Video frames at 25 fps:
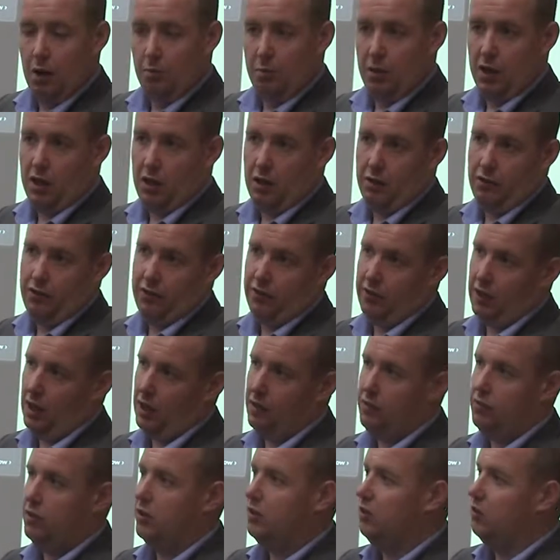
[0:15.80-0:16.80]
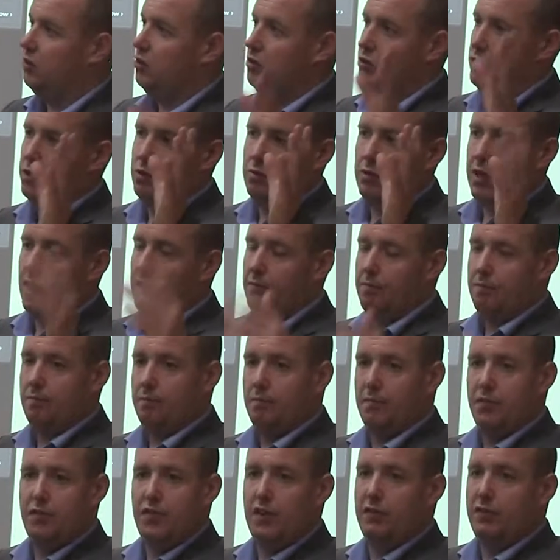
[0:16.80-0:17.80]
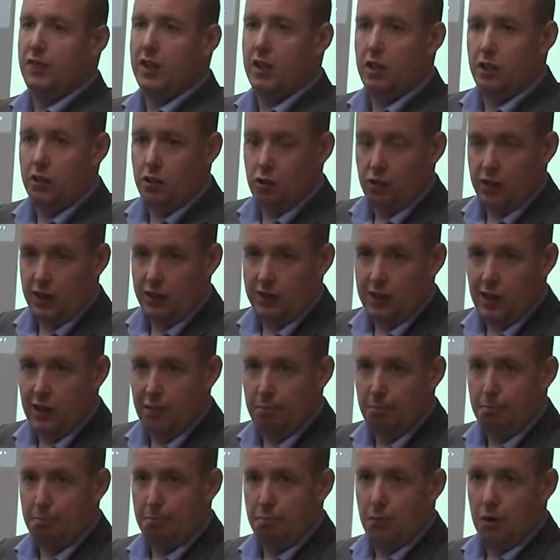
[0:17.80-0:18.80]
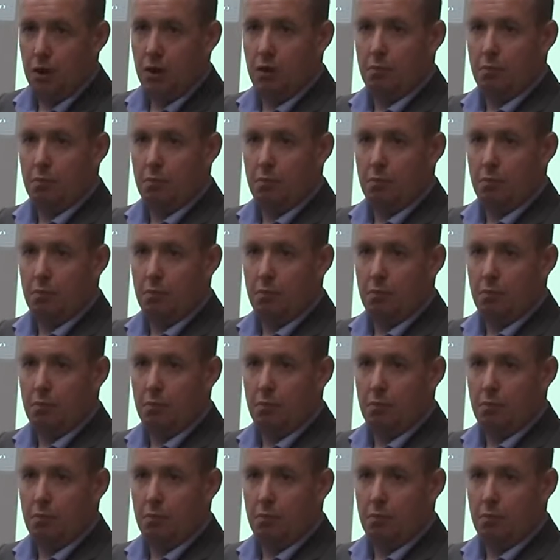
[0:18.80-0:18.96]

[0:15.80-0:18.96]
if say for instance you get 50 in your exam,